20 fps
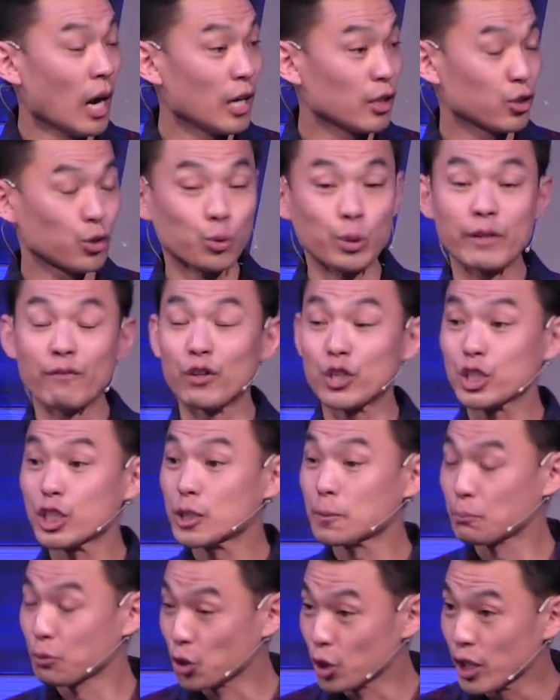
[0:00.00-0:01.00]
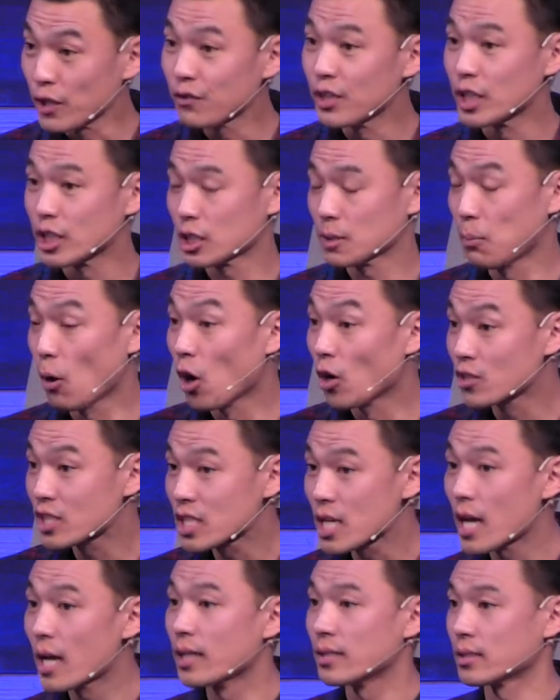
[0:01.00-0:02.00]
3 verses previous, Paul
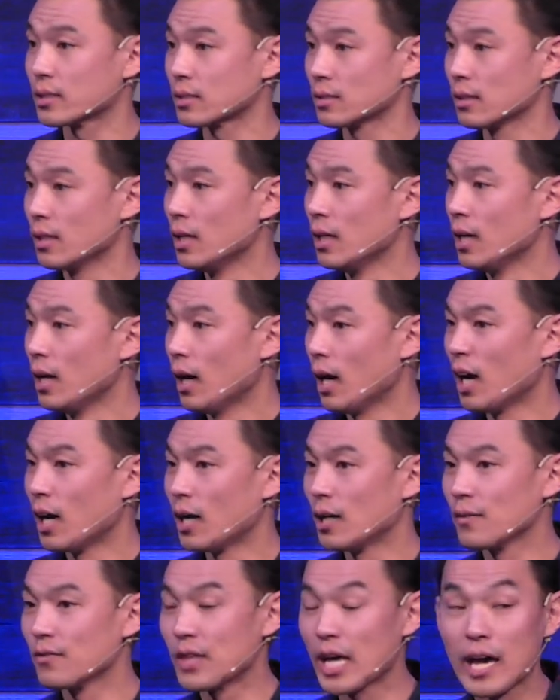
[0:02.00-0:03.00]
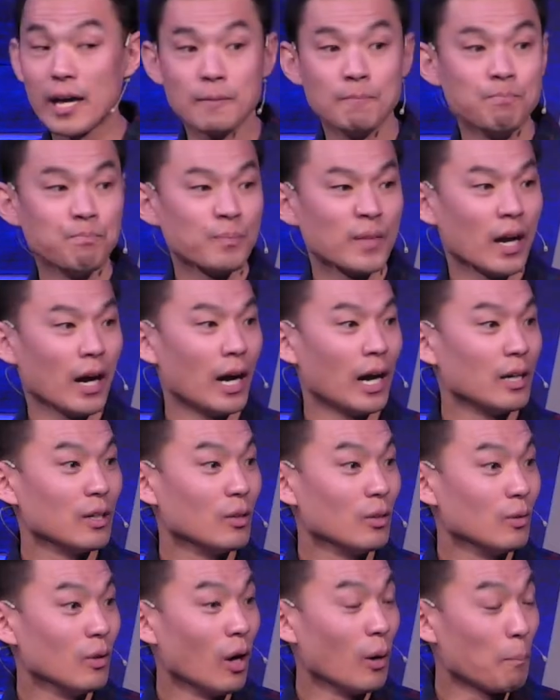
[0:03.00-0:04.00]
says that
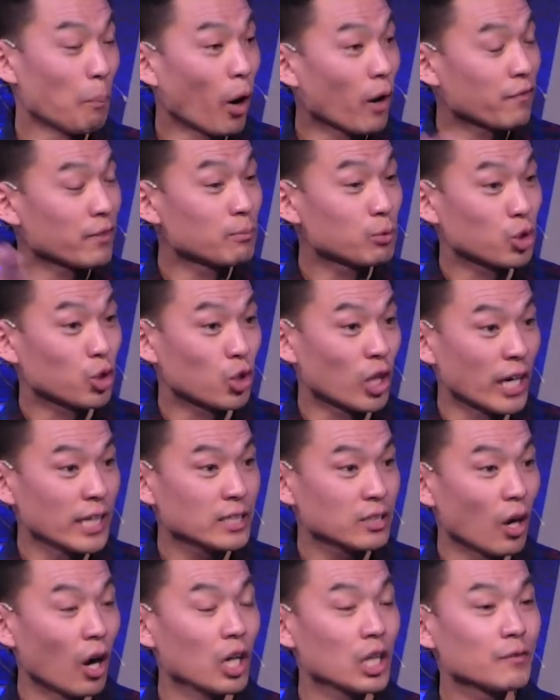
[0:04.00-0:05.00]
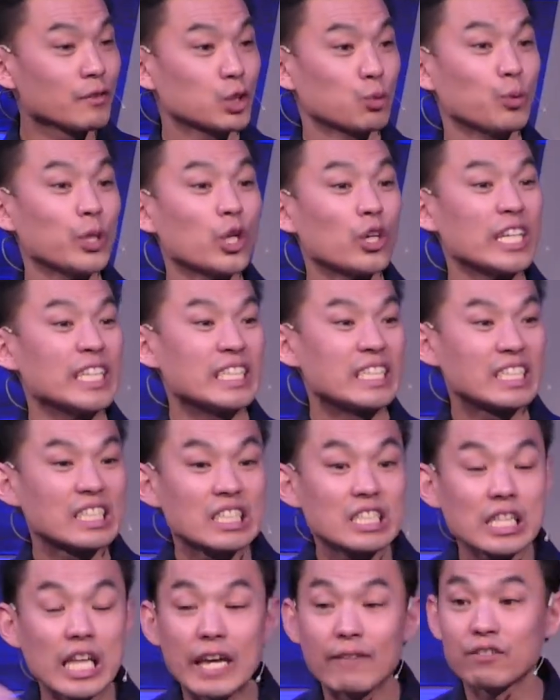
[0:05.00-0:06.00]
apart from Christ, all of us, we are
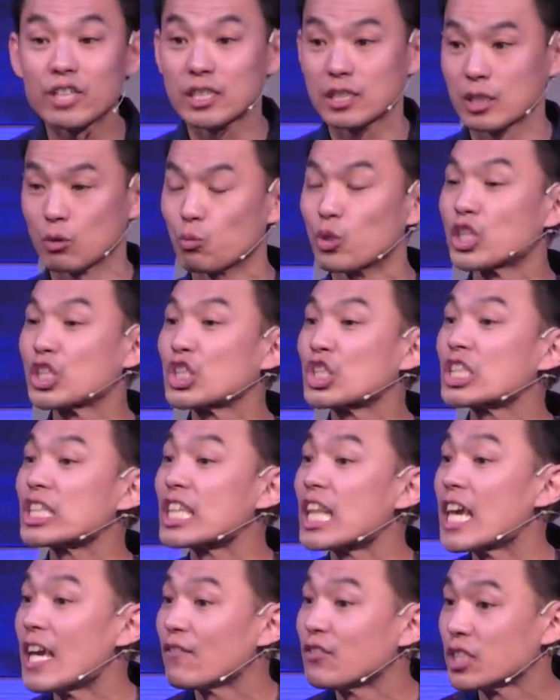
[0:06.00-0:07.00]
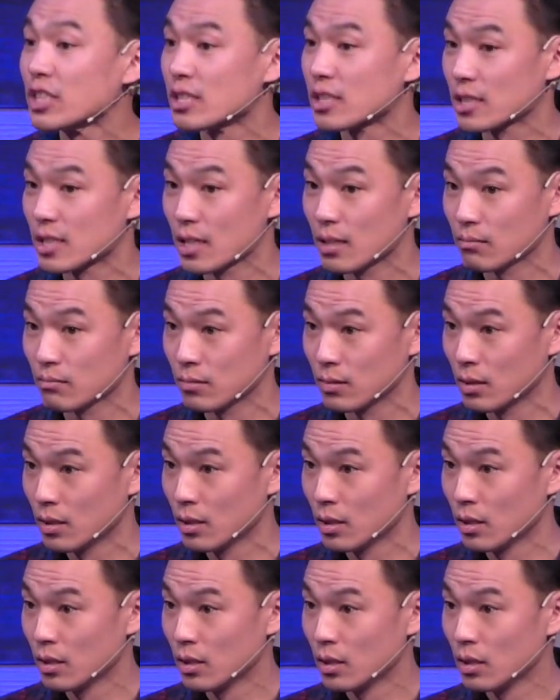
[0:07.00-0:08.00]
enslaved to sin. We're slaves to sin.
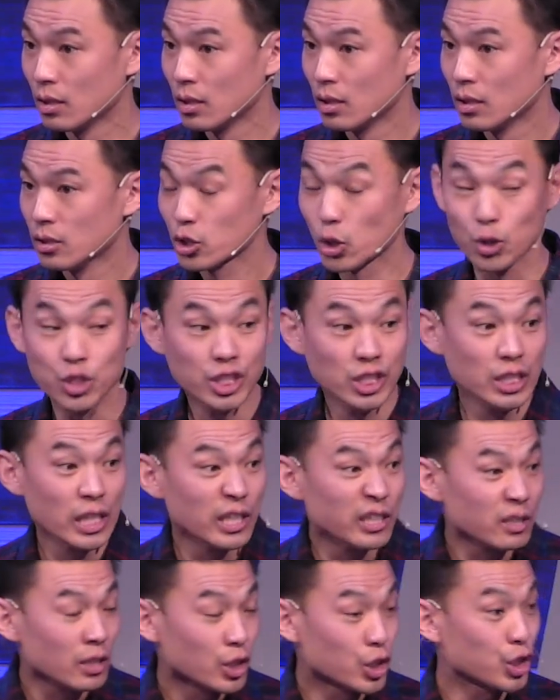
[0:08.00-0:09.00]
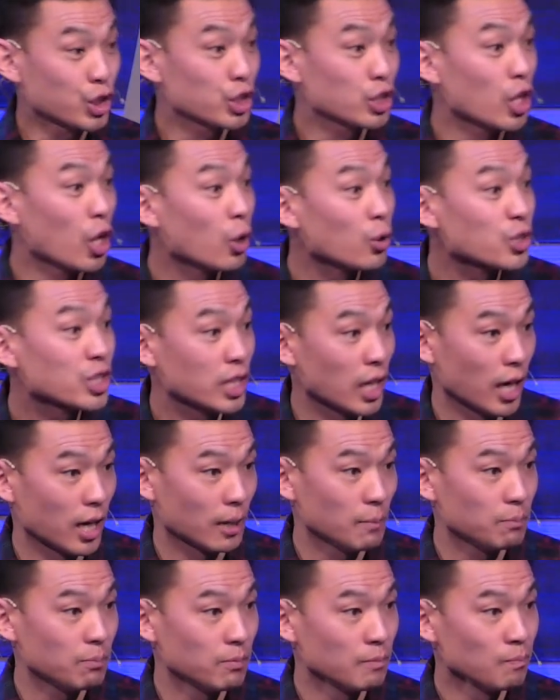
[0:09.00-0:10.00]
So sin shows
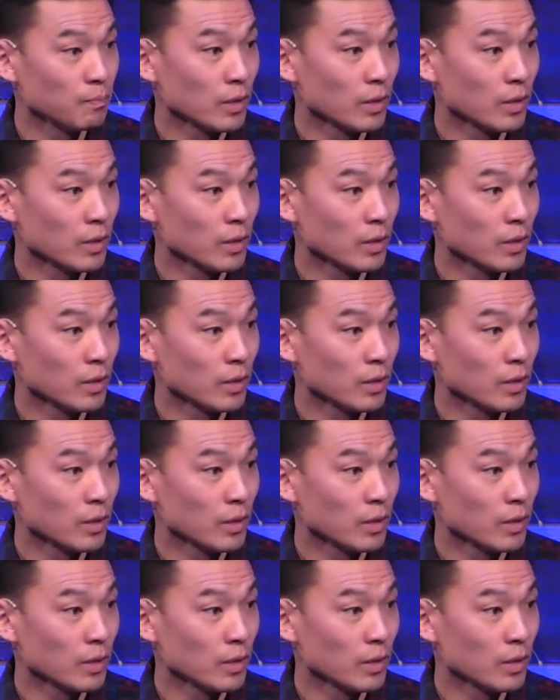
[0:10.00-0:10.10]
up